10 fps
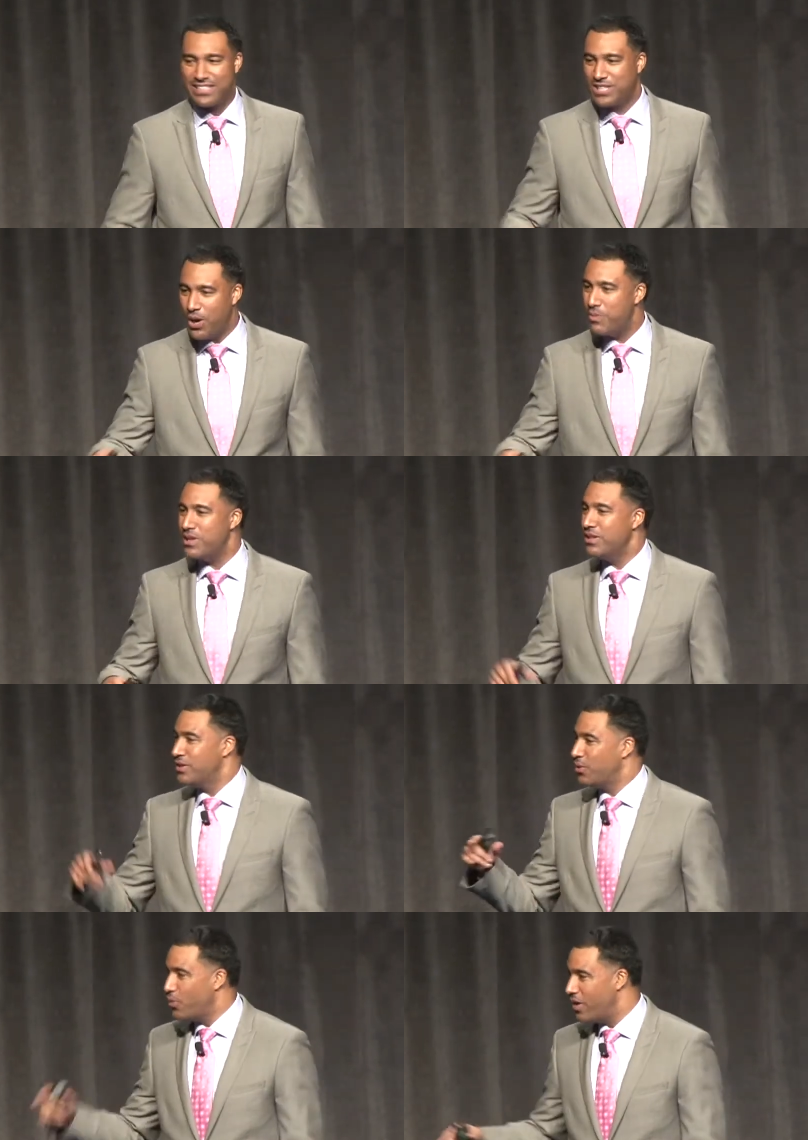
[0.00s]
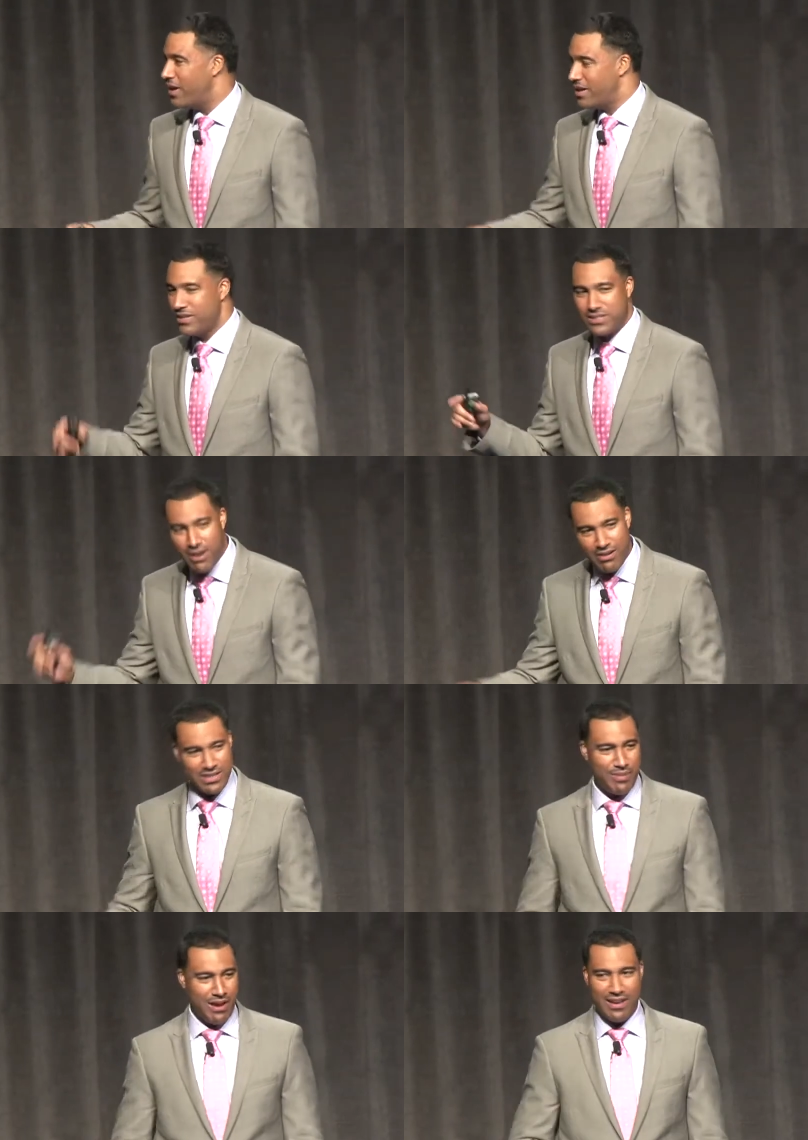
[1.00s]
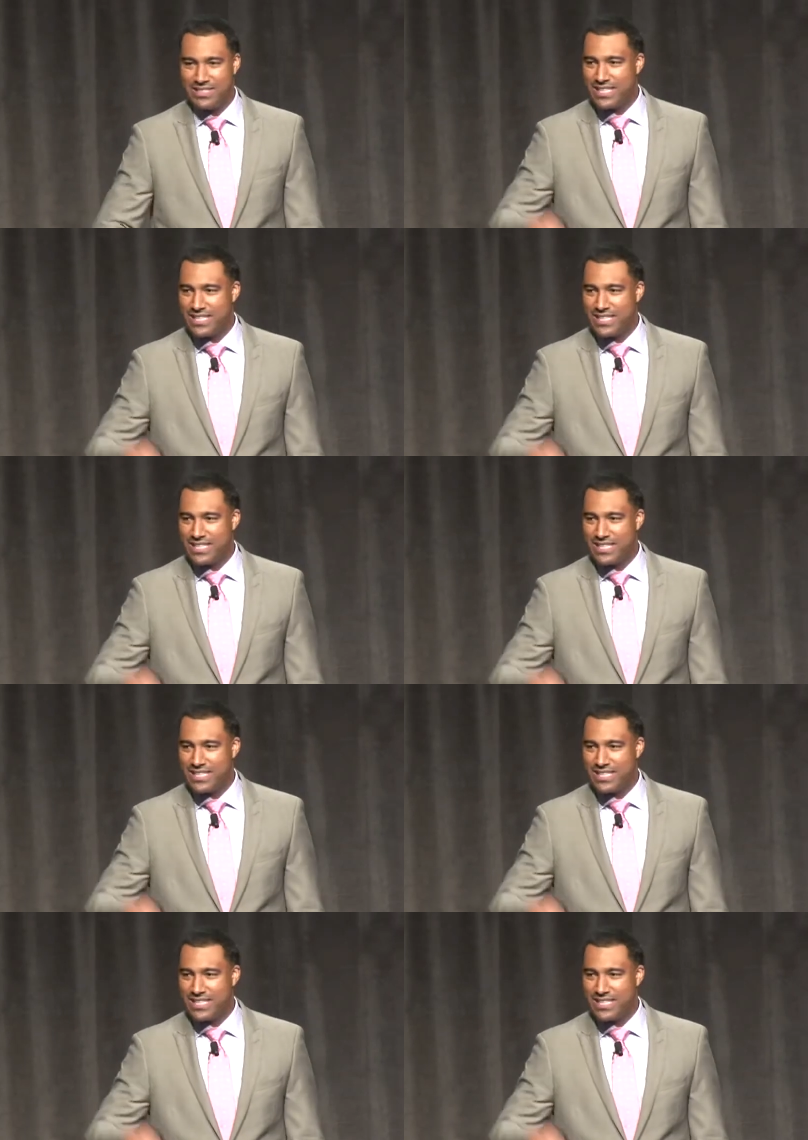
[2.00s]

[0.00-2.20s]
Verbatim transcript: Show me the one you're talking about.